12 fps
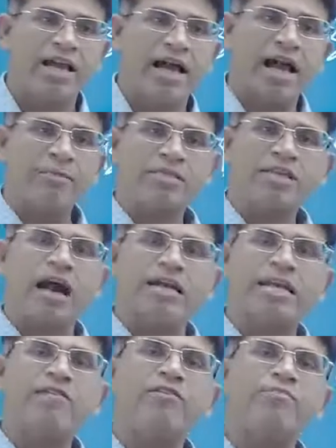I'm
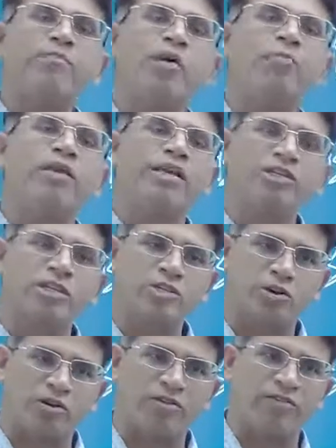starting with population
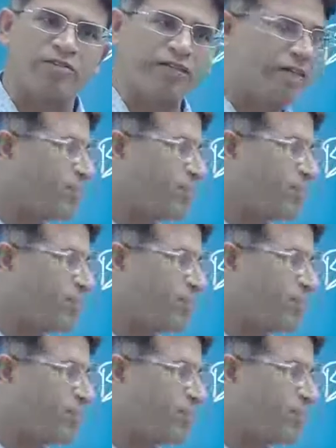geography.